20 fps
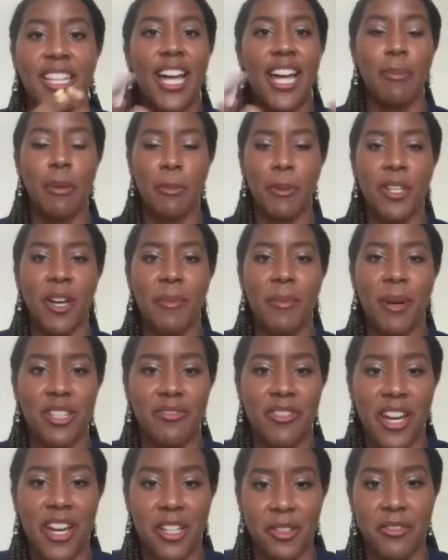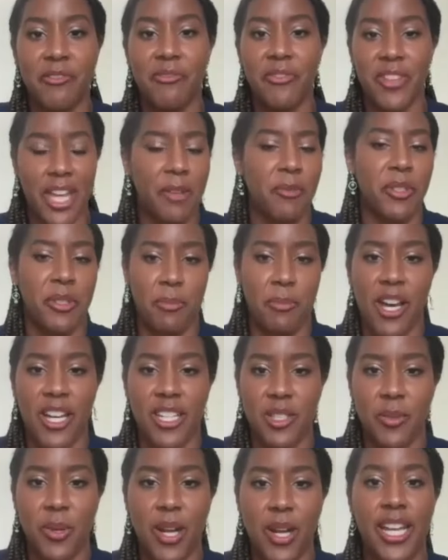a lot of people know about the fight or flight
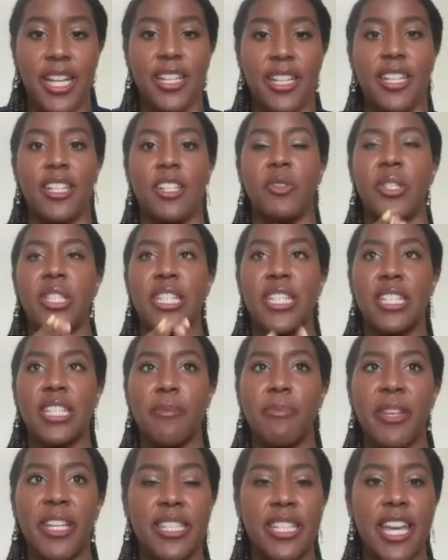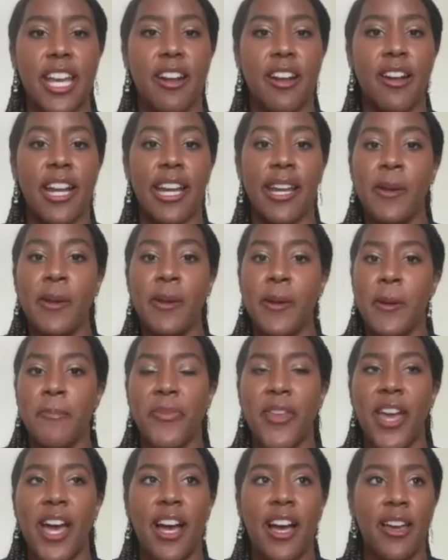response, right? You see something scary,
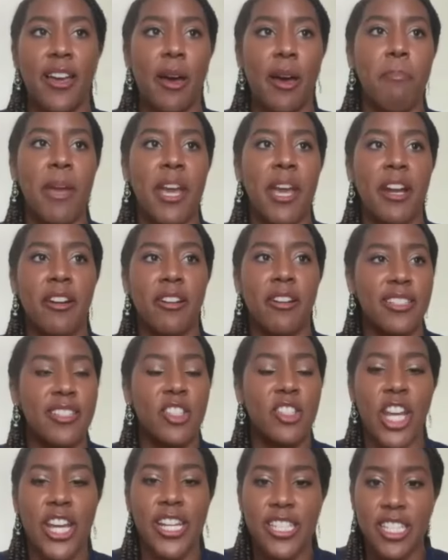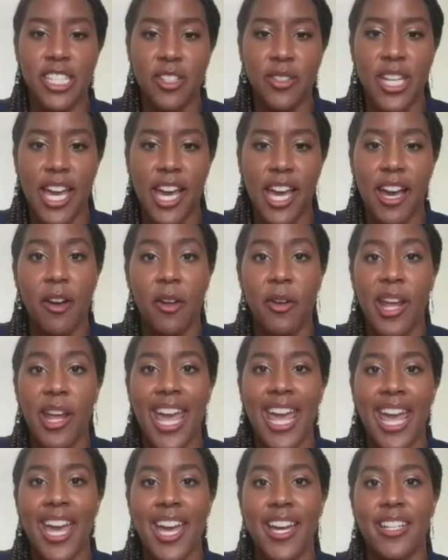uh, a bear is chasing you down,
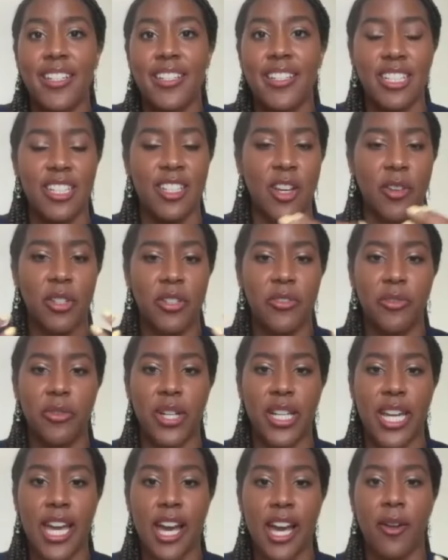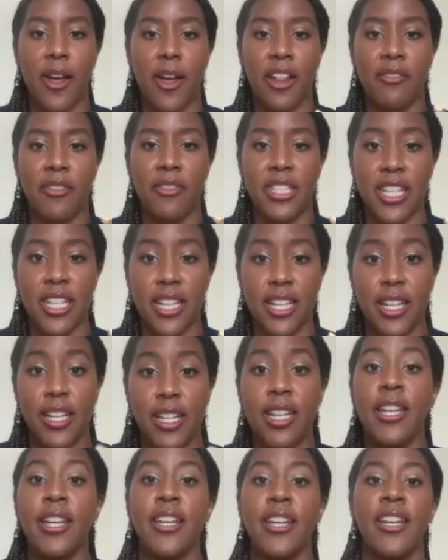and you know you freak out. All of a
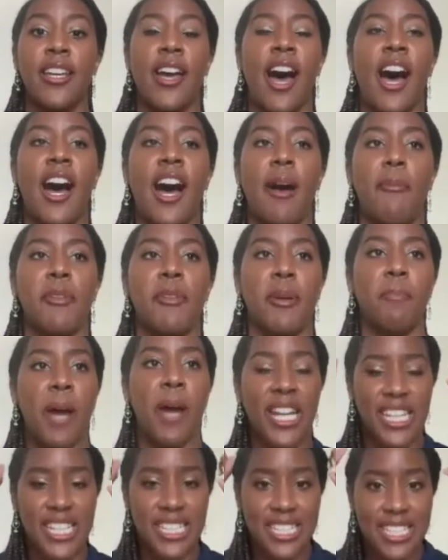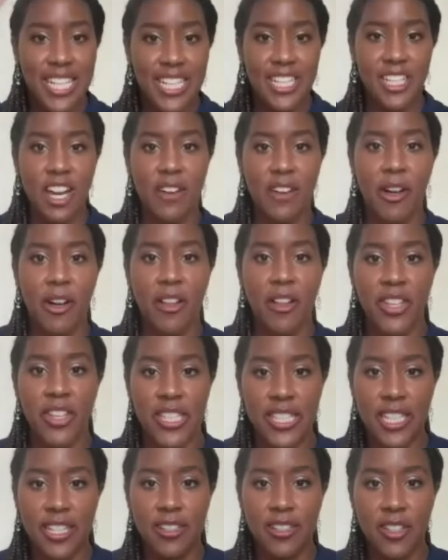sudden, um, your body is sending off all
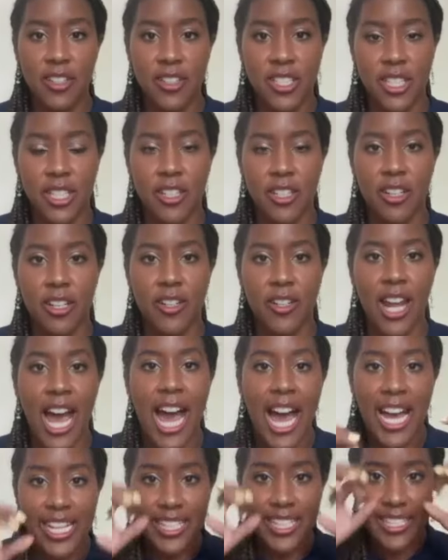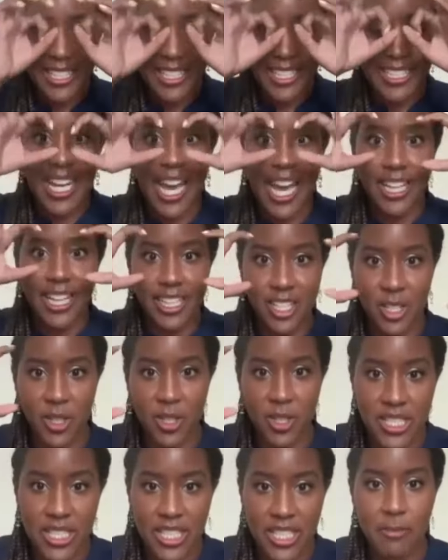these signals to your eyes to dilate so
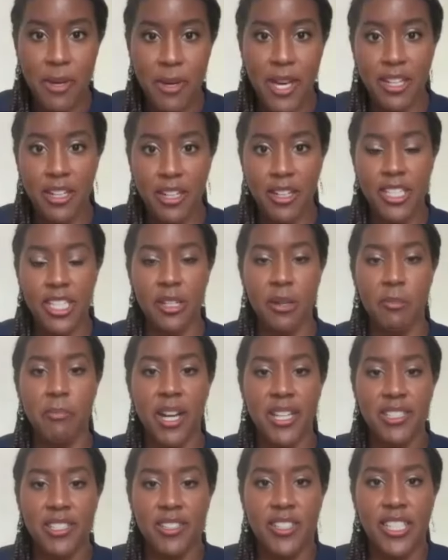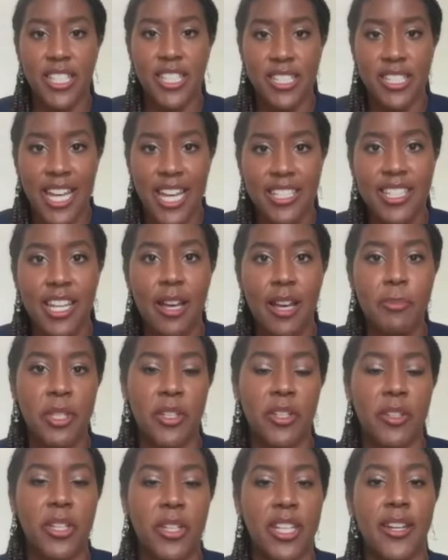you can see better, to your muscles to tense up
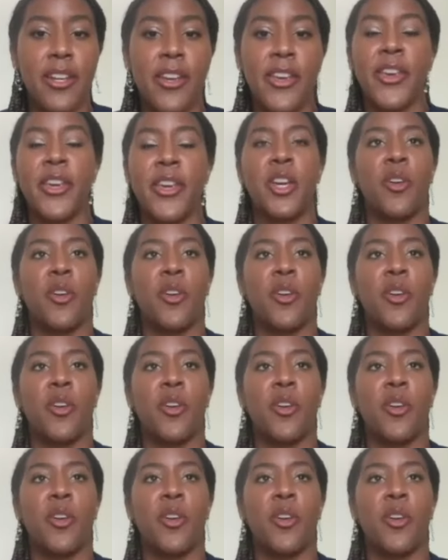so you can